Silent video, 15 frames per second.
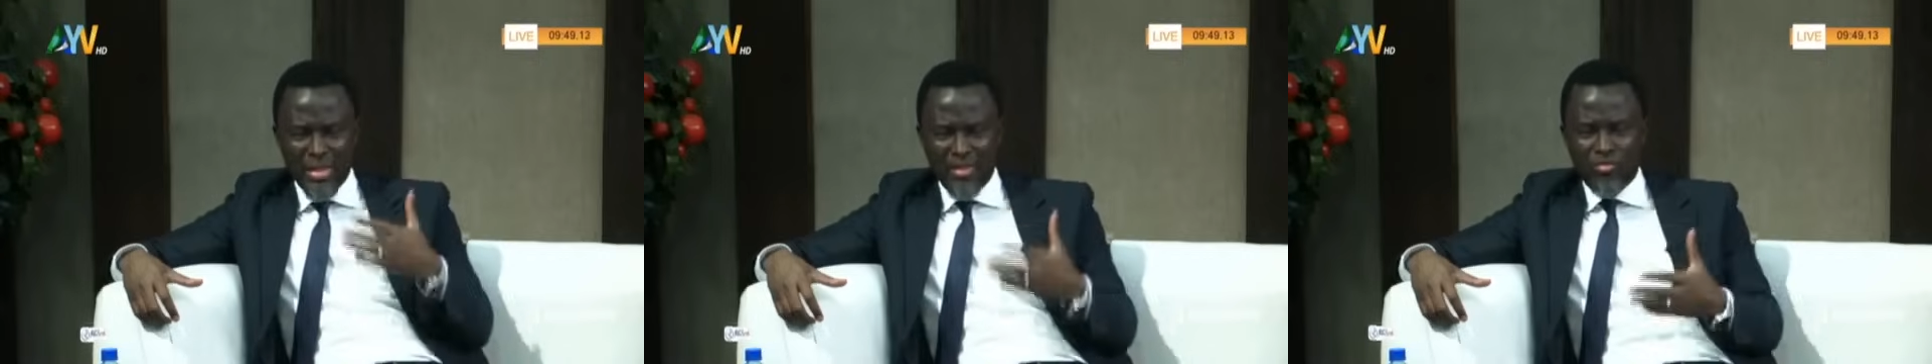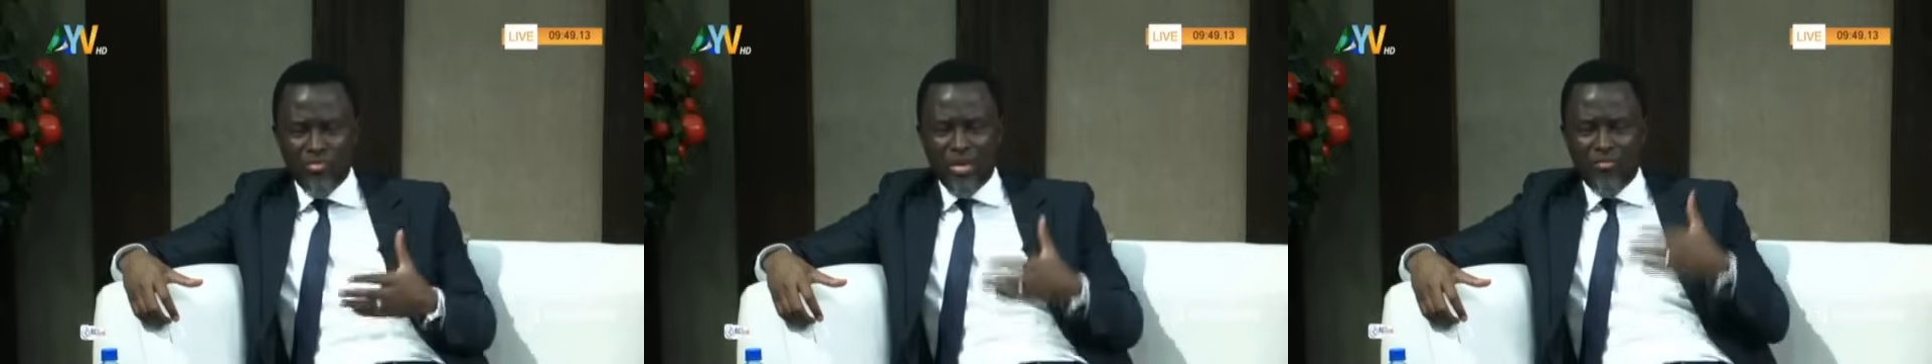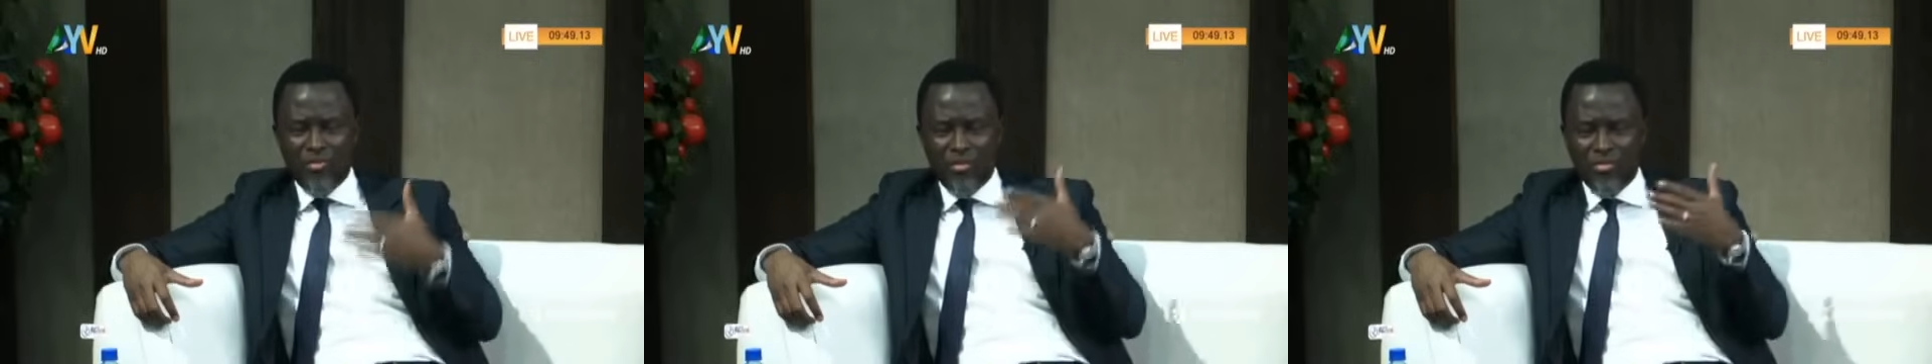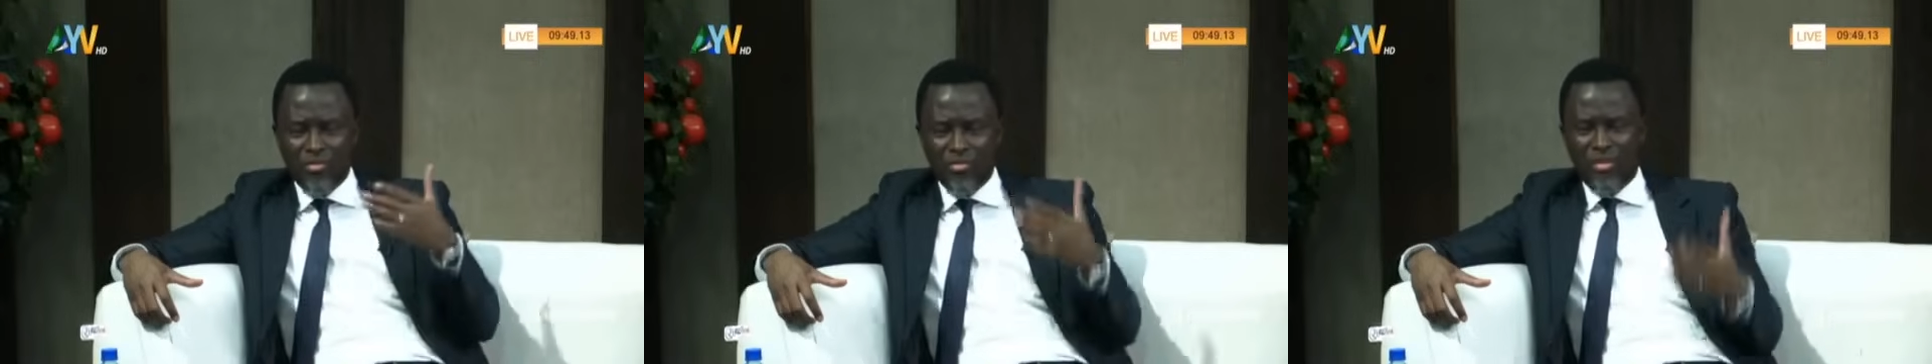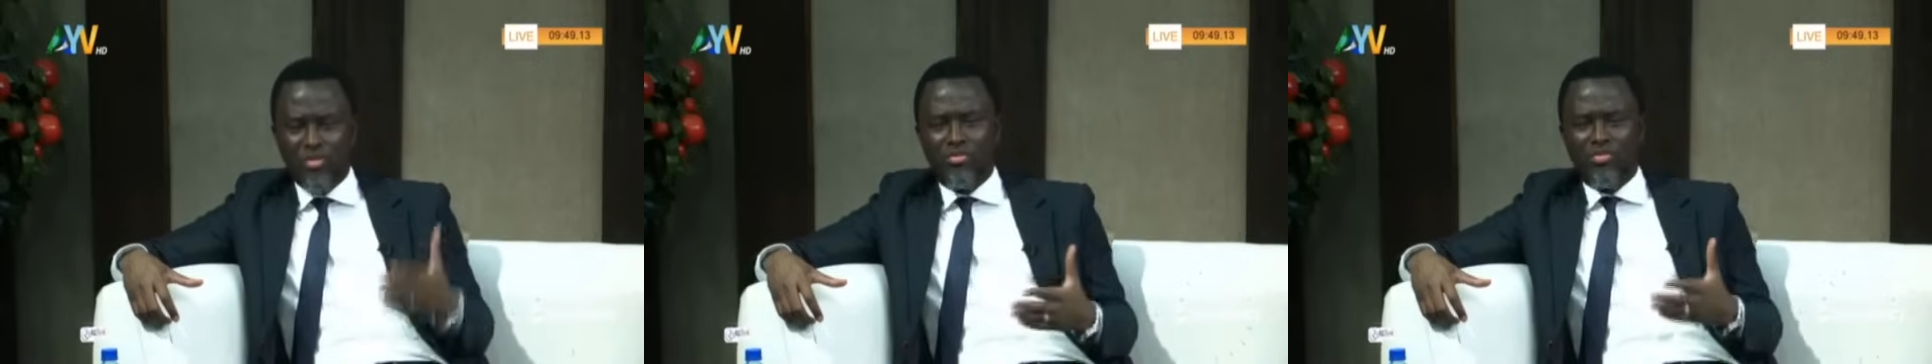have gone
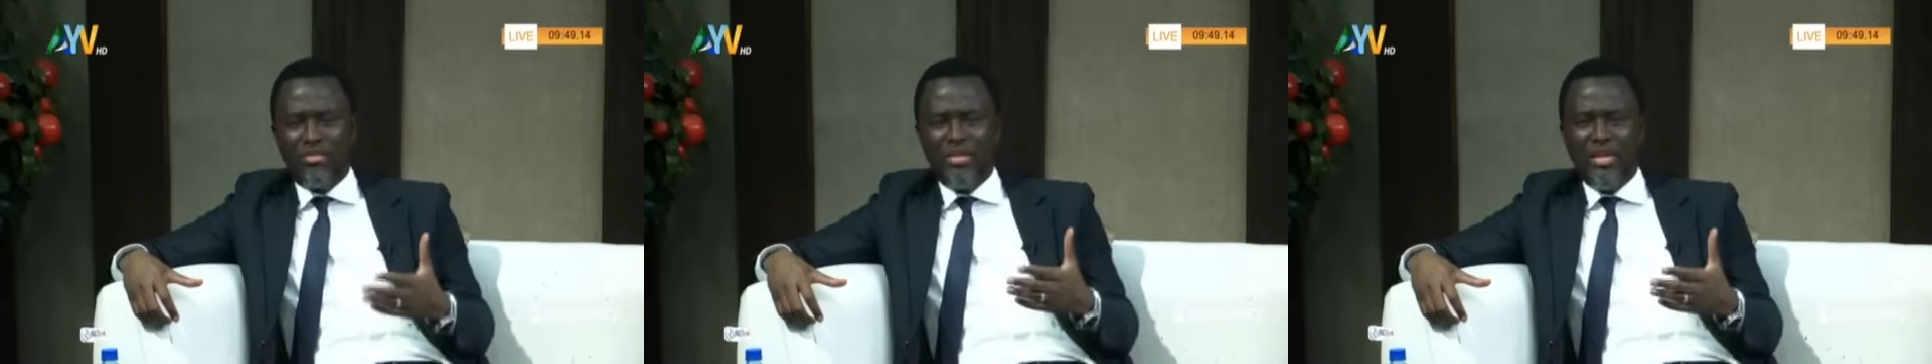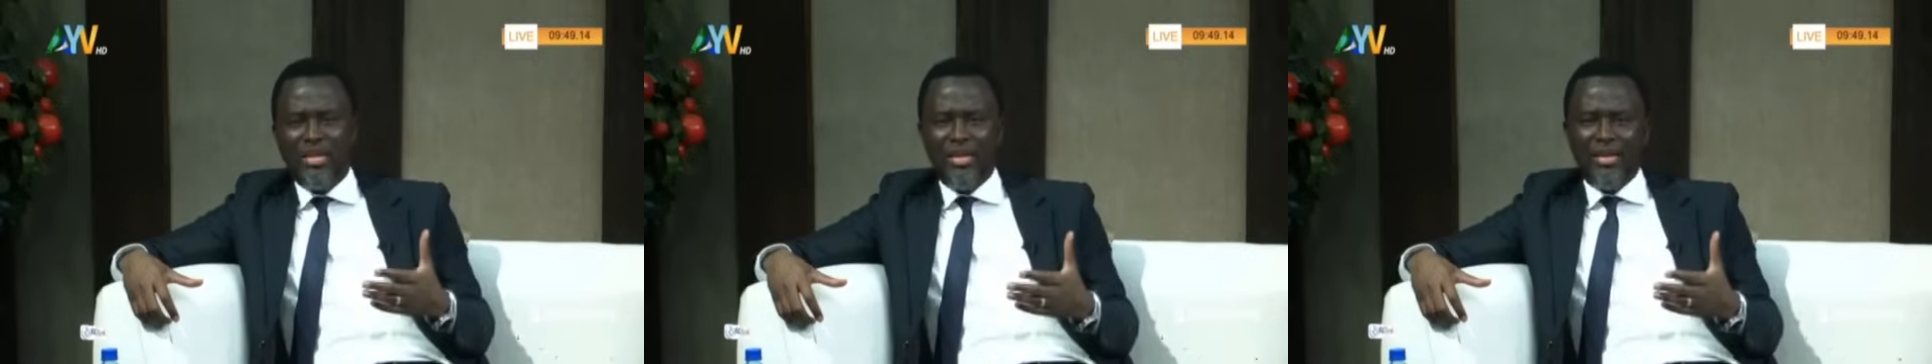through a lot.